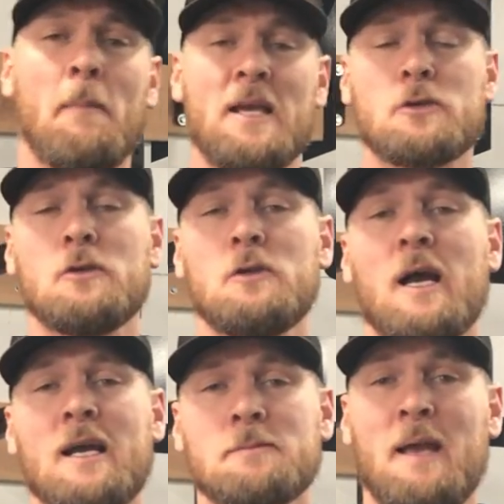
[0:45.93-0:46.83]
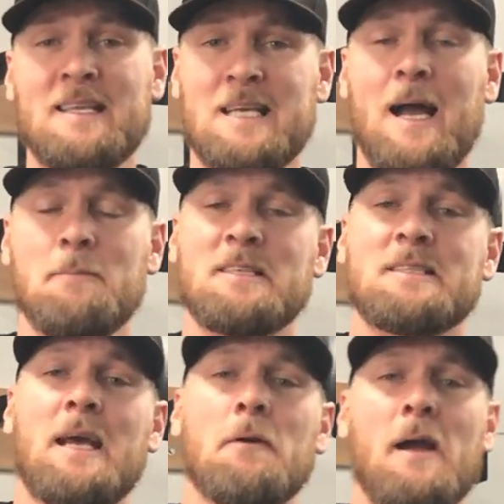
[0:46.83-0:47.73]
make sure you guys make time to
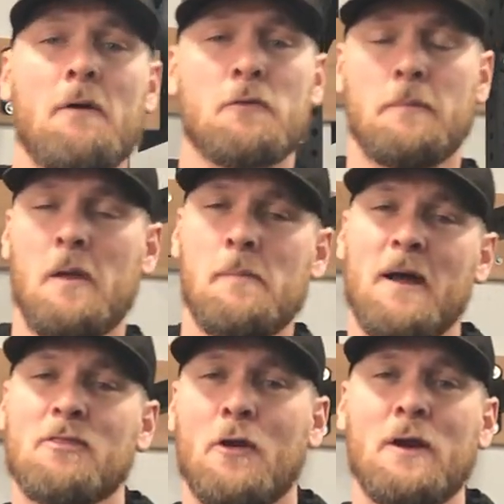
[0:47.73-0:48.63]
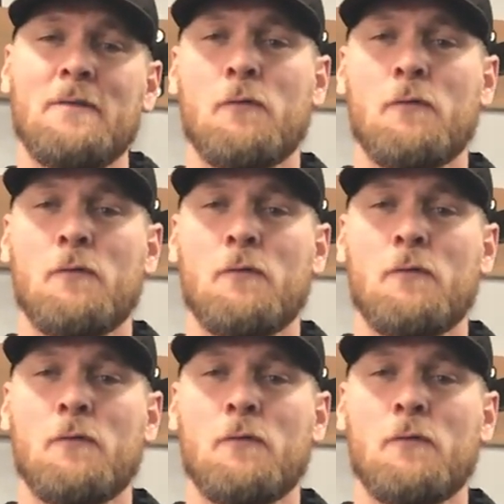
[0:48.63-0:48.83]
stay around for maybe about 30,